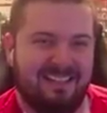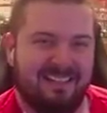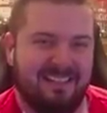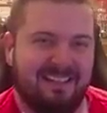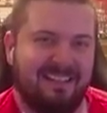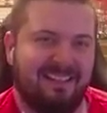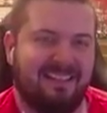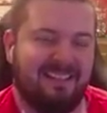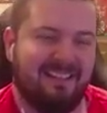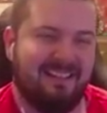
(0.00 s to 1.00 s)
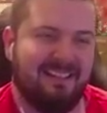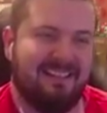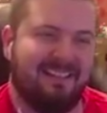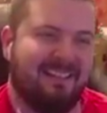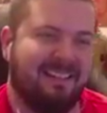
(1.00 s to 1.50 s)

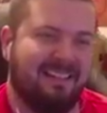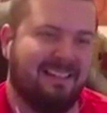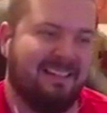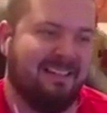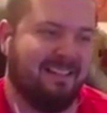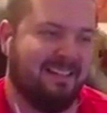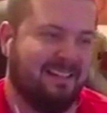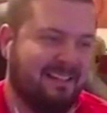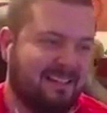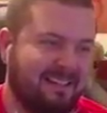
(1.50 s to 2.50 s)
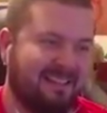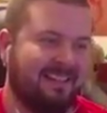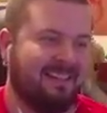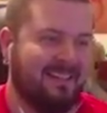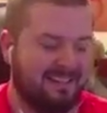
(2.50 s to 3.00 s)

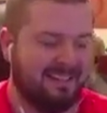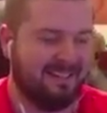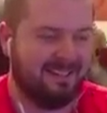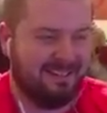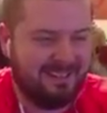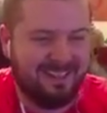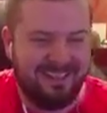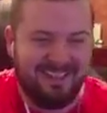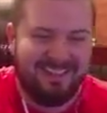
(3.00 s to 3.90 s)
(not speaking)